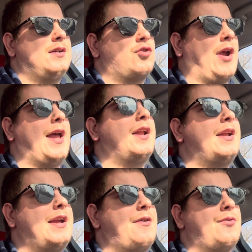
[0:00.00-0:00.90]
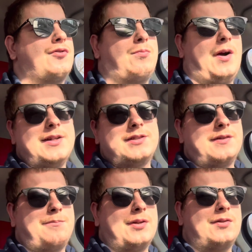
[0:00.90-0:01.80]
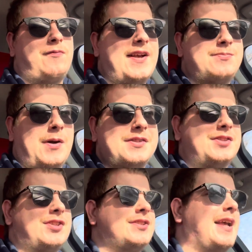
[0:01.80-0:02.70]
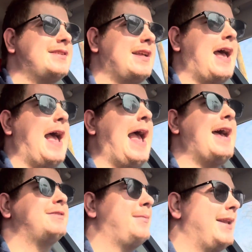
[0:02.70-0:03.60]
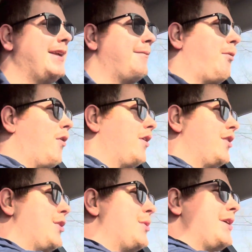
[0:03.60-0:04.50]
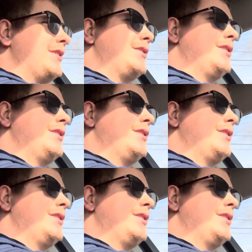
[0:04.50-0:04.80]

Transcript: granted he was president, but the vice president just has as many important duties